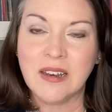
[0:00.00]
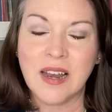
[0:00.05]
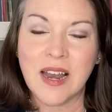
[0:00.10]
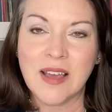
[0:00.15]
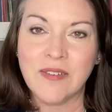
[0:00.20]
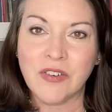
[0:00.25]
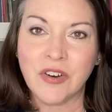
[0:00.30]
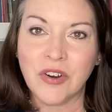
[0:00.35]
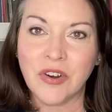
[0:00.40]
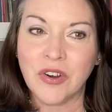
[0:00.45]

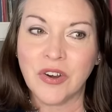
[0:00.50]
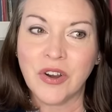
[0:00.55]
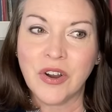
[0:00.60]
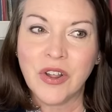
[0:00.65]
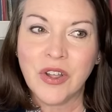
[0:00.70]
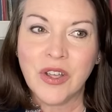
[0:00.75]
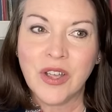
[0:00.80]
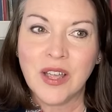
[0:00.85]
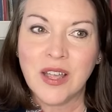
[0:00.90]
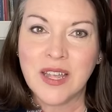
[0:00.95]
never
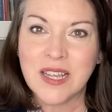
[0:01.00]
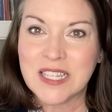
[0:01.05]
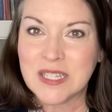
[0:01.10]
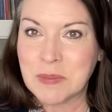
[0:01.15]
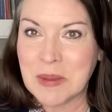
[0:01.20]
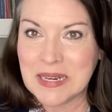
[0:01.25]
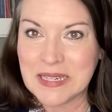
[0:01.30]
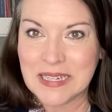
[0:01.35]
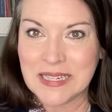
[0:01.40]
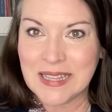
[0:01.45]

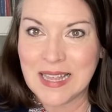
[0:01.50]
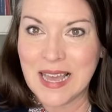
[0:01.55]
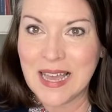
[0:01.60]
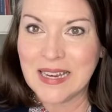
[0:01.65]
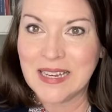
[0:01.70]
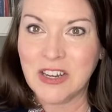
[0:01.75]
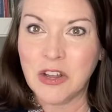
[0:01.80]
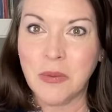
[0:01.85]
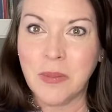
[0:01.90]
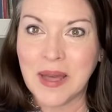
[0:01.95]
expected that.
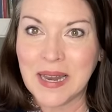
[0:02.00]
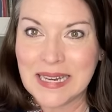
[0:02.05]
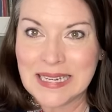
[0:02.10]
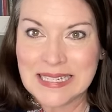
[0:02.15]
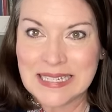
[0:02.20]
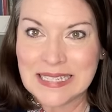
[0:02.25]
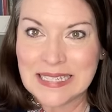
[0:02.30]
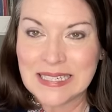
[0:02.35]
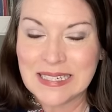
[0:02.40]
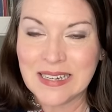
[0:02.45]
Nobody
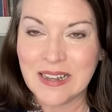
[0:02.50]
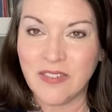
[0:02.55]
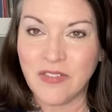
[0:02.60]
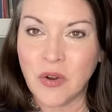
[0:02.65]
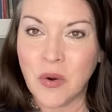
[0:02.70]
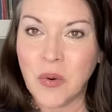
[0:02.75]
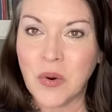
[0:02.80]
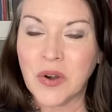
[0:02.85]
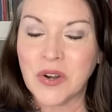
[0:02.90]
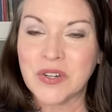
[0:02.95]
did, of
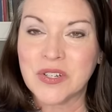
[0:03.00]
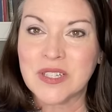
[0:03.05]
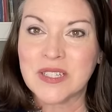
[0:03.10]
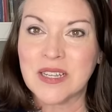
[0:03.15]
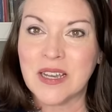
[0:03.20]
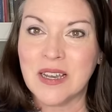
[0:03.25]
course.